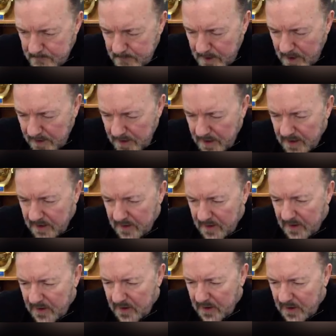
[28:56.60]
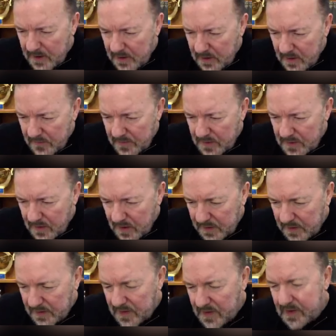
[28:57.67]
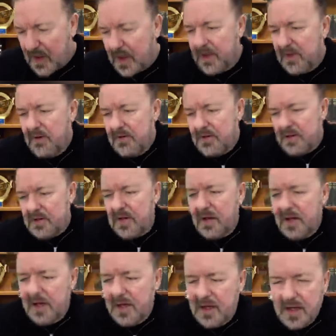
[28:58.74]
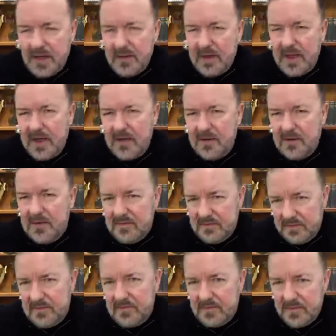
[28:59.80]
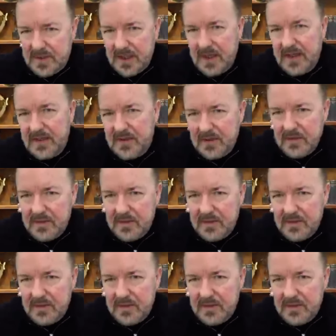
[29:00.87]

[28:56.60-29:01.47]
Gunner, you have decided to start your own society. Here we go. See?